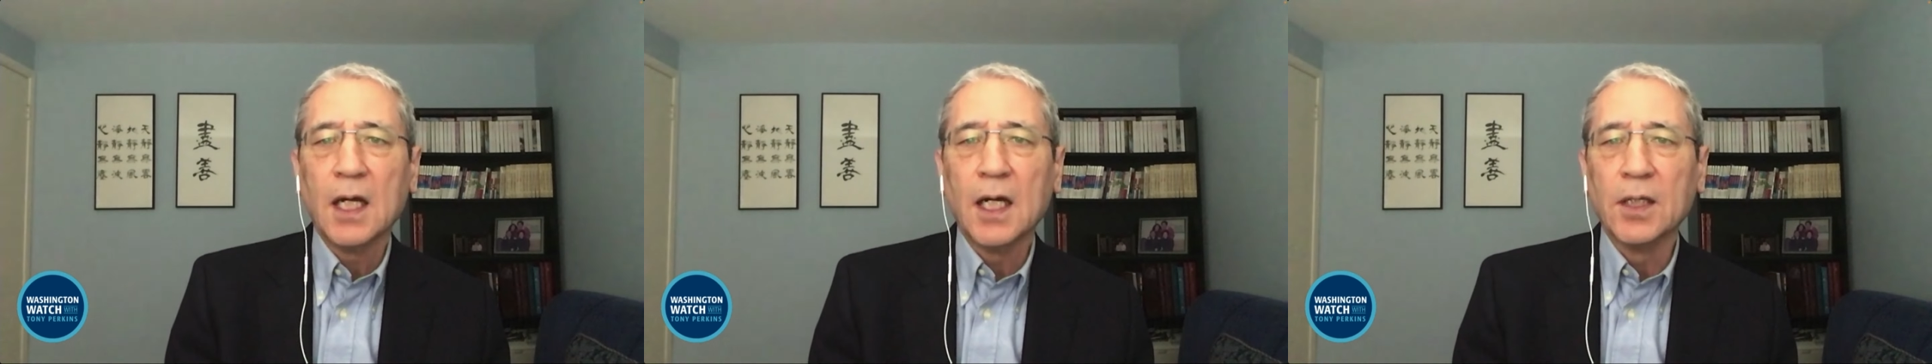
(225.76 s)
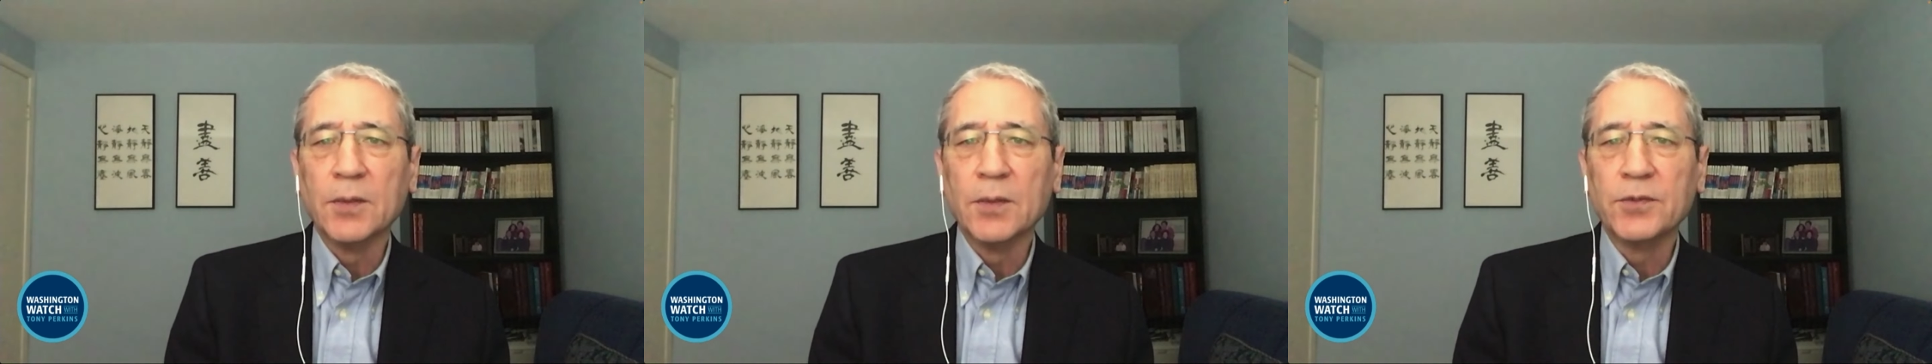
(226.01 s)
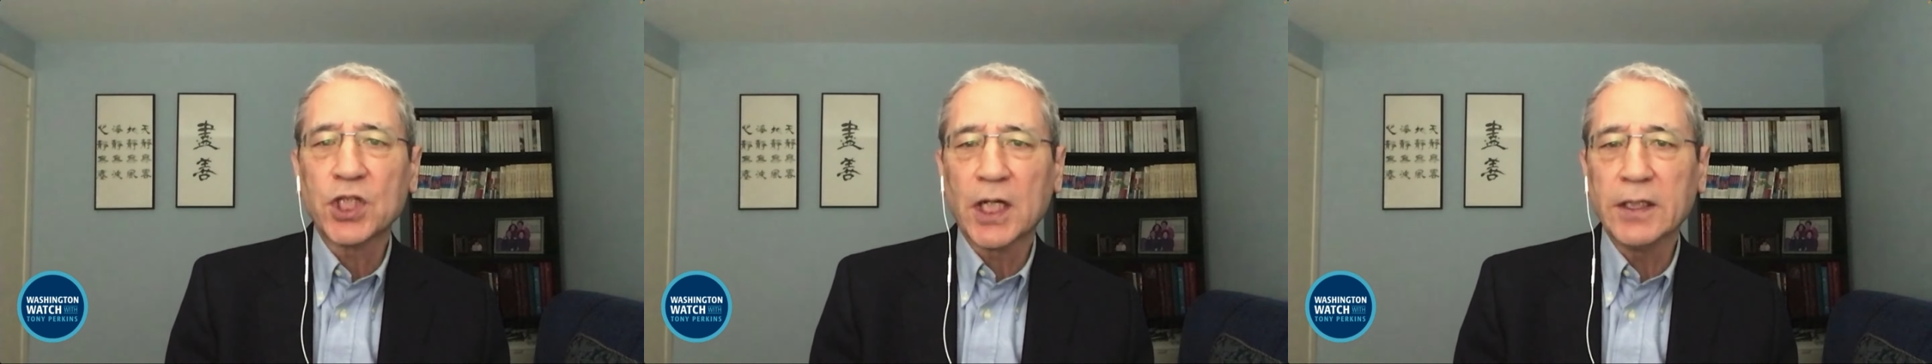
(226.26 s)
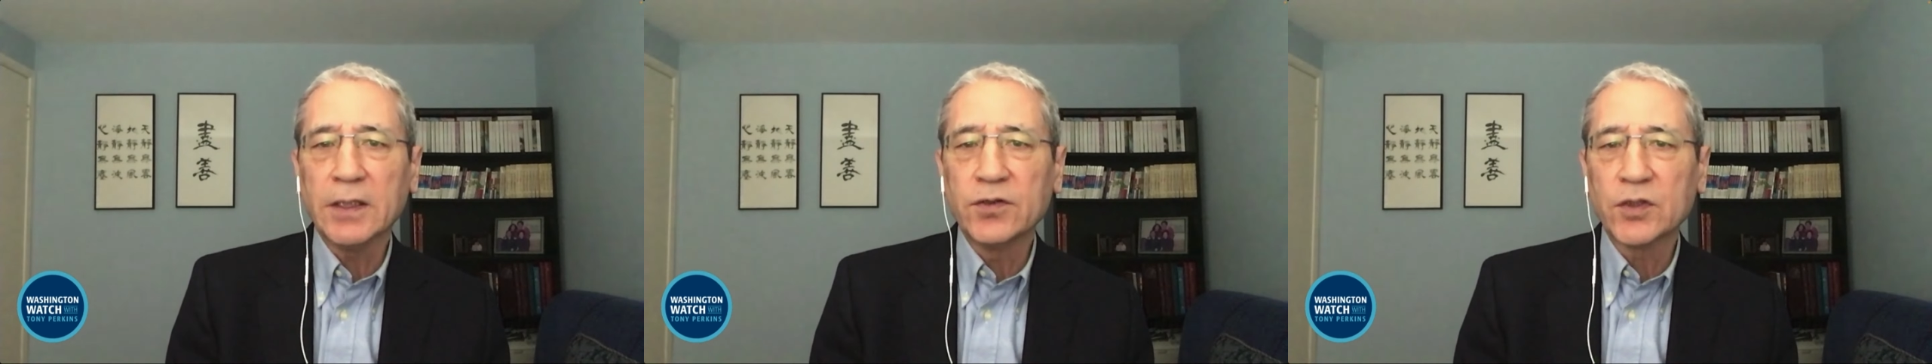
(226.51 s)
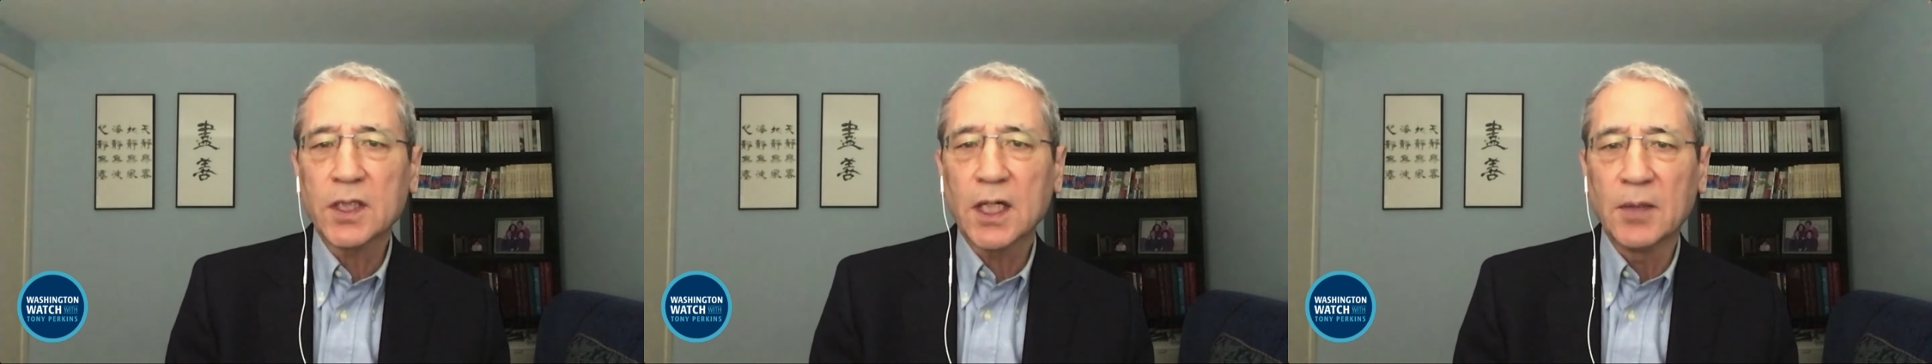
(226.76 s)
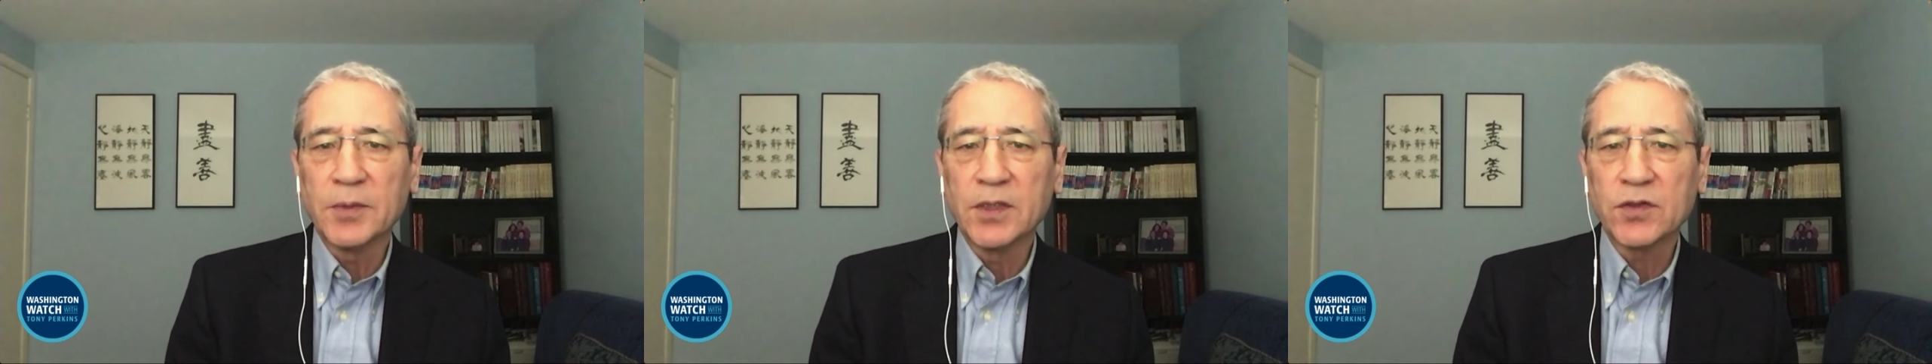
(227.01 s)
Um, China is a
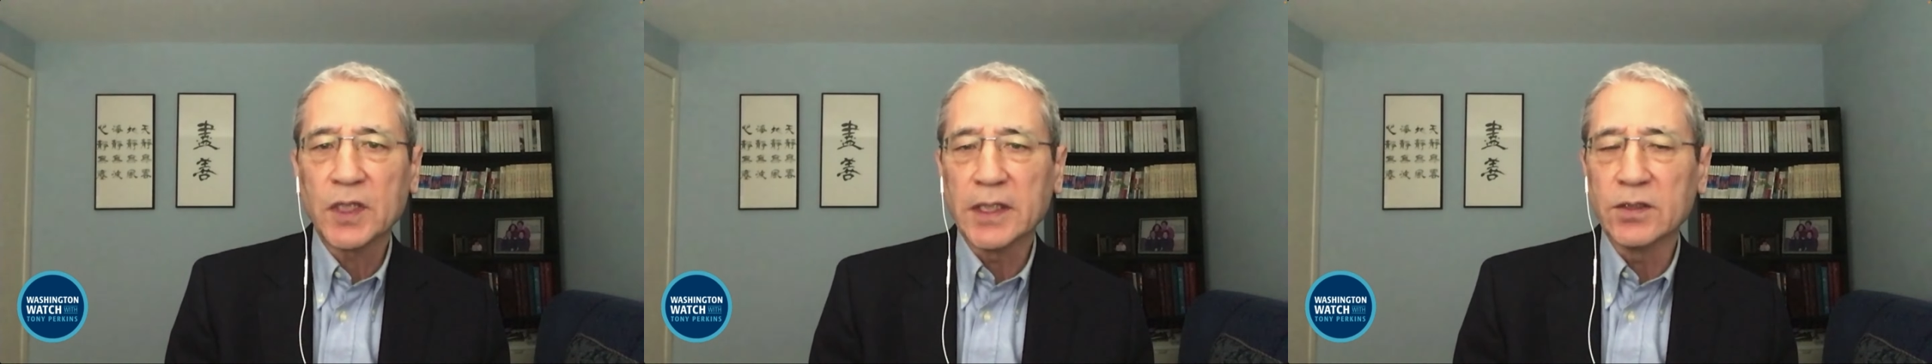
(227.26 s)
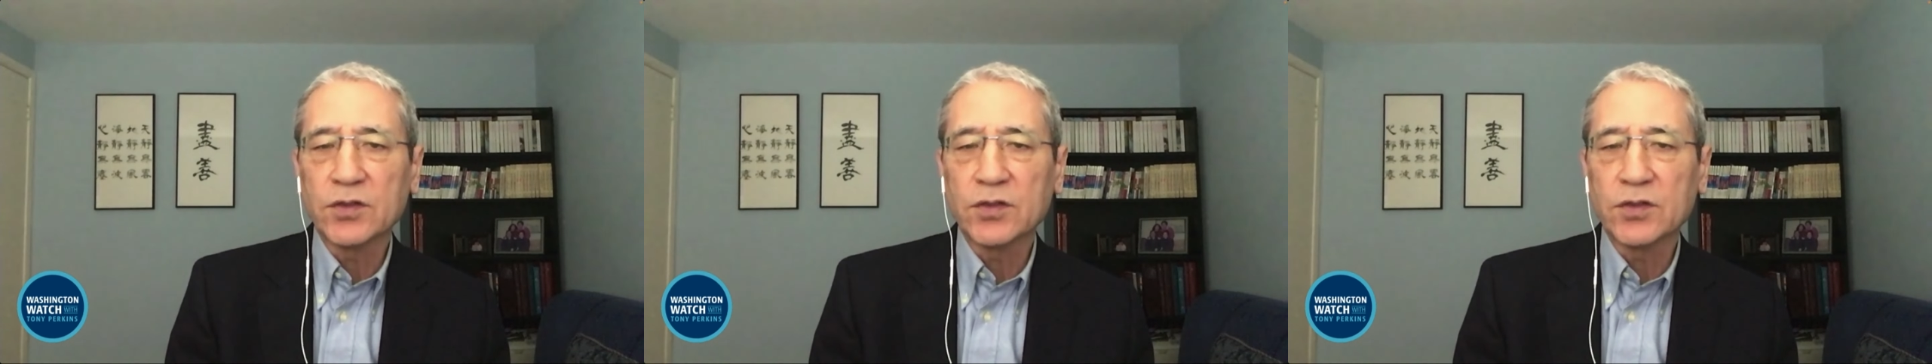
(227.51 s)
communist state,